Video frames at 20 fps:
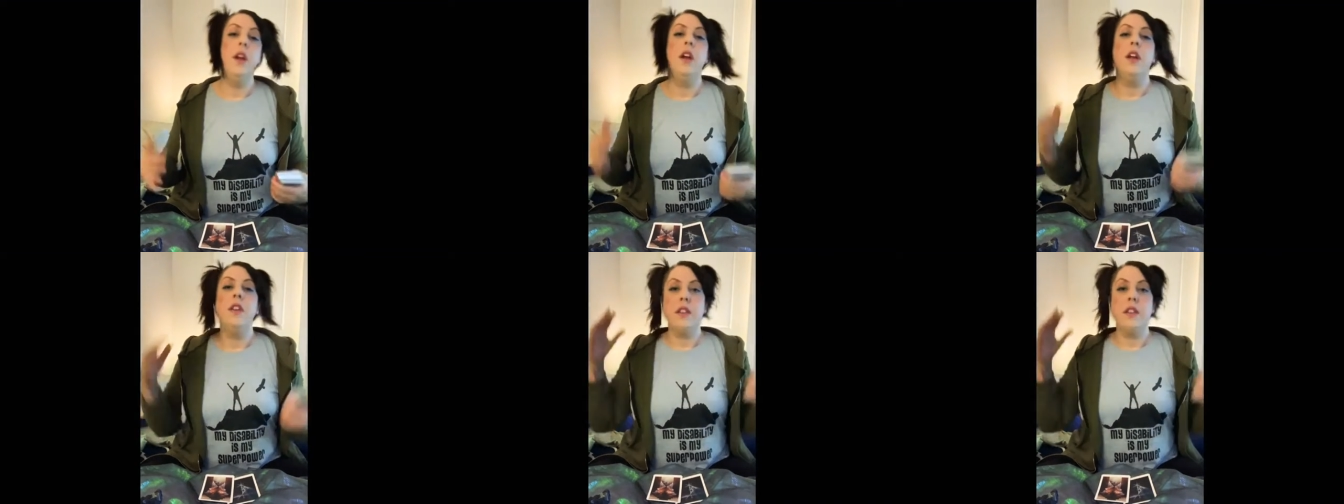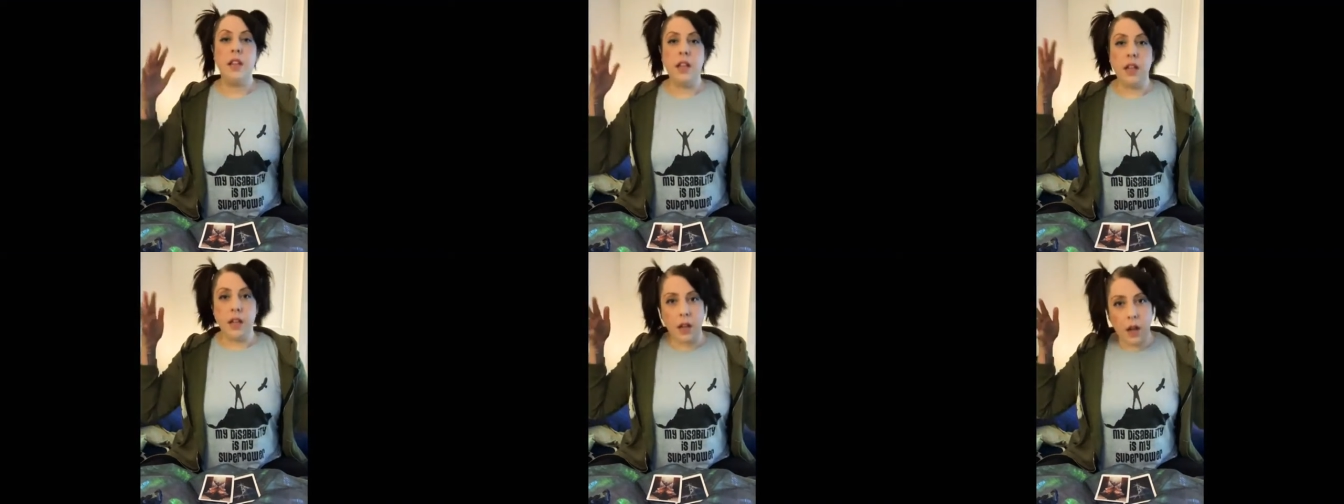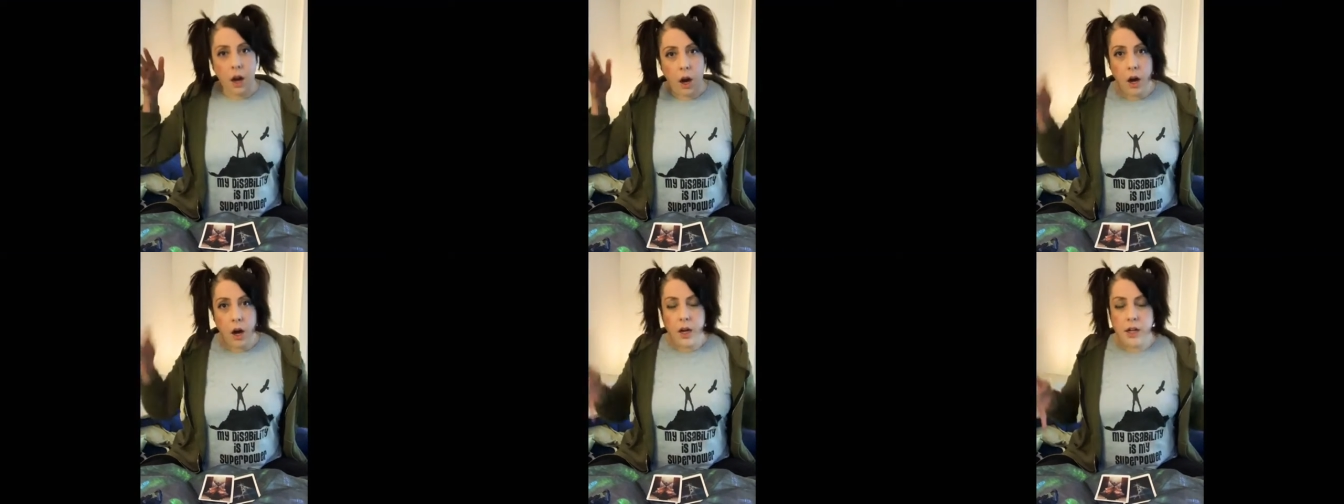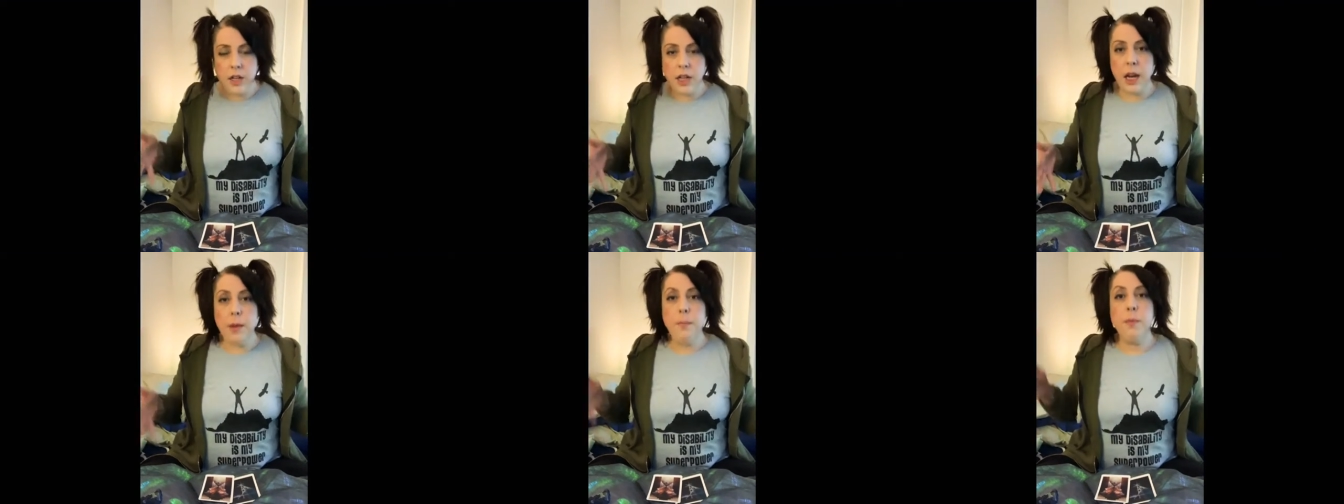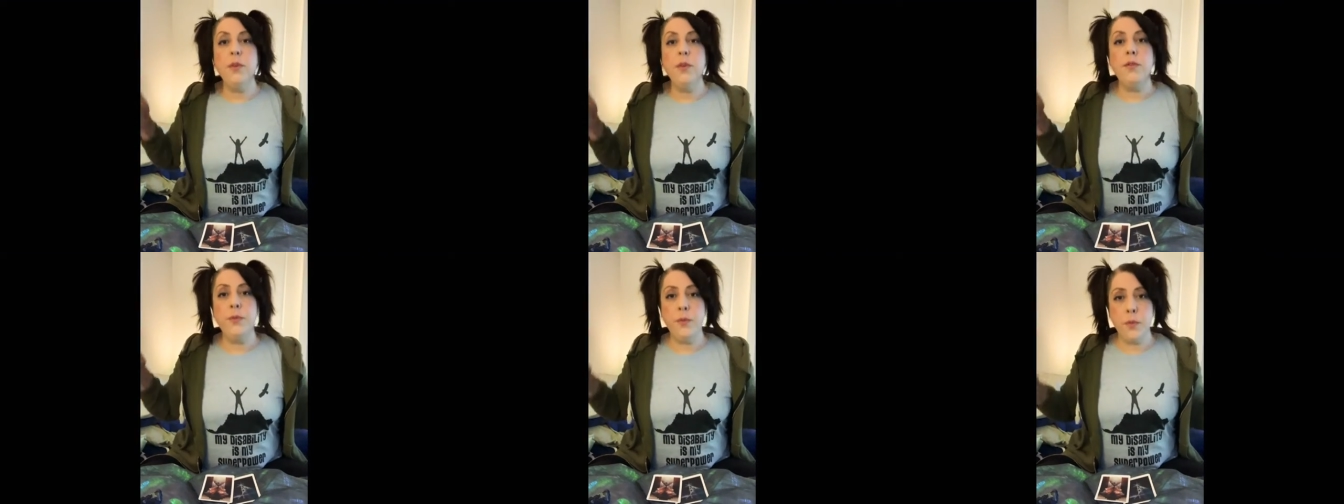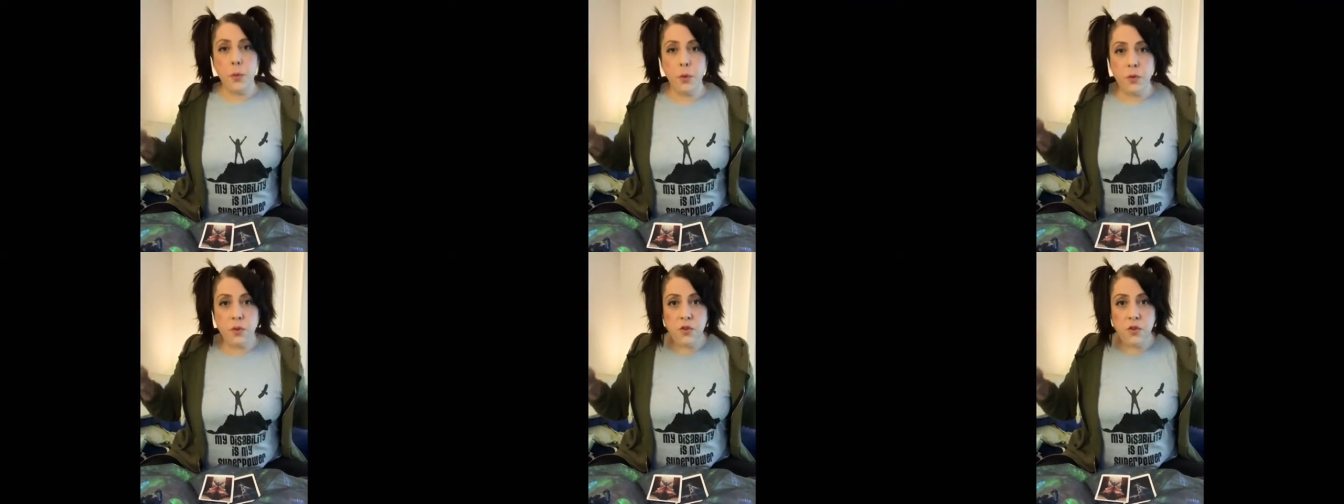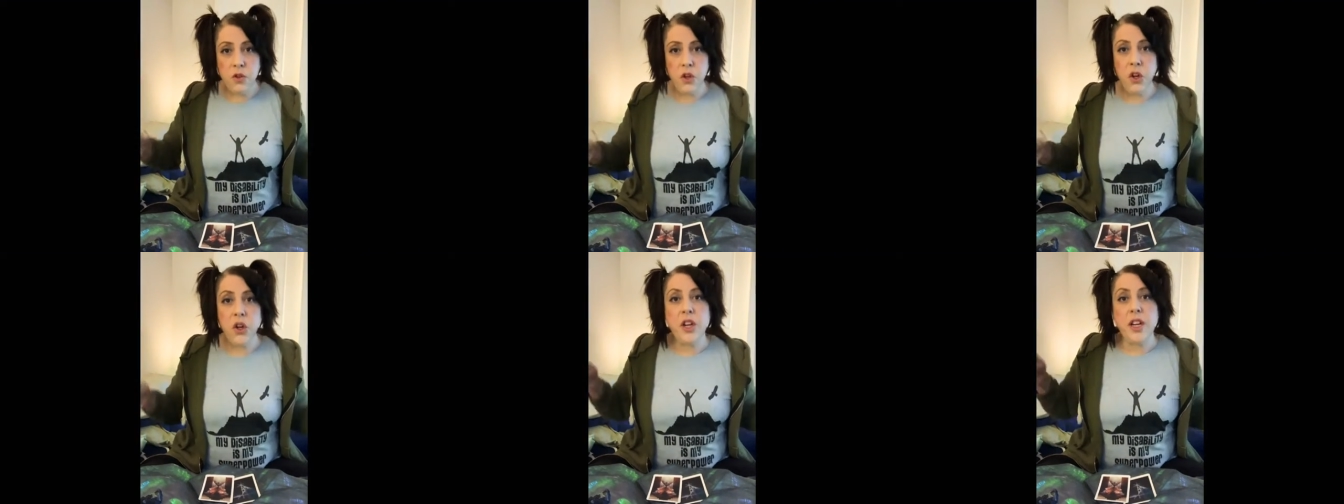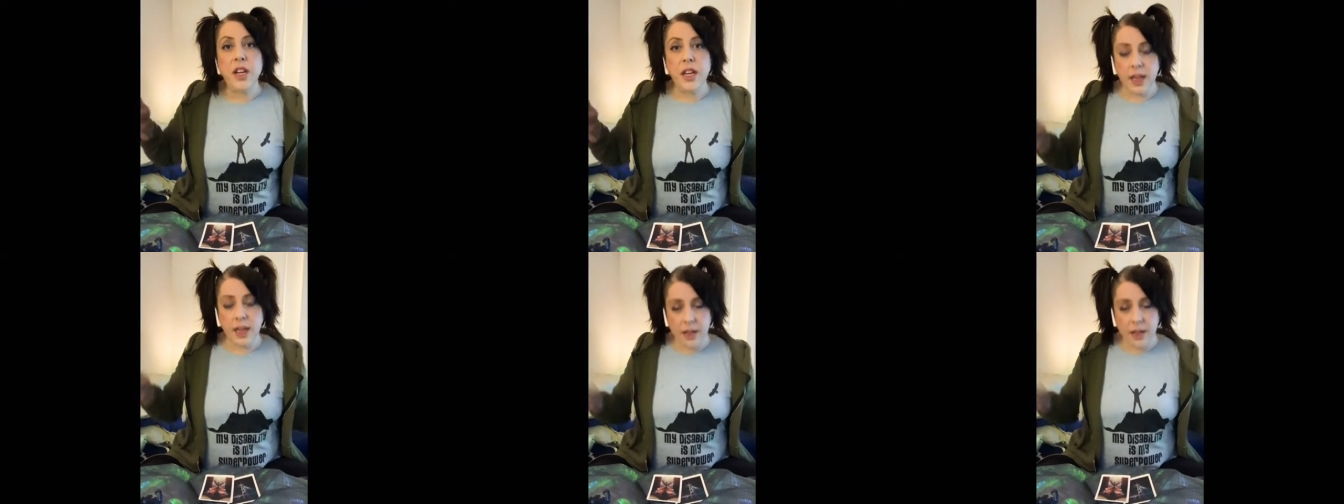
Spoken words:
the archetypal Fool's Journey